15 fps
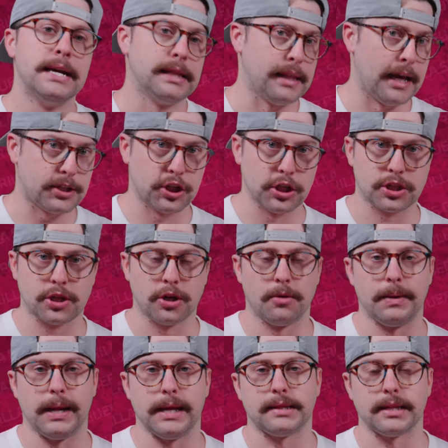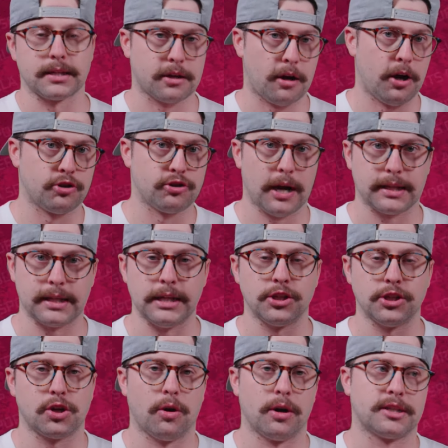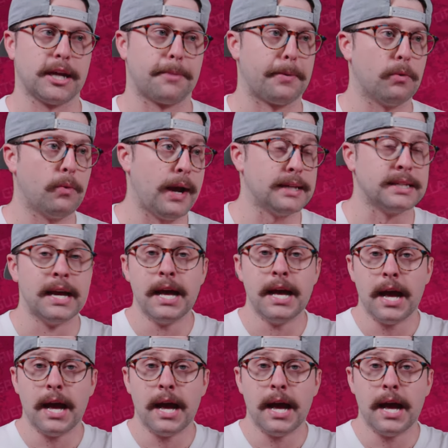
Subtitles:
Let's just terminate this contract and each go our separate ways.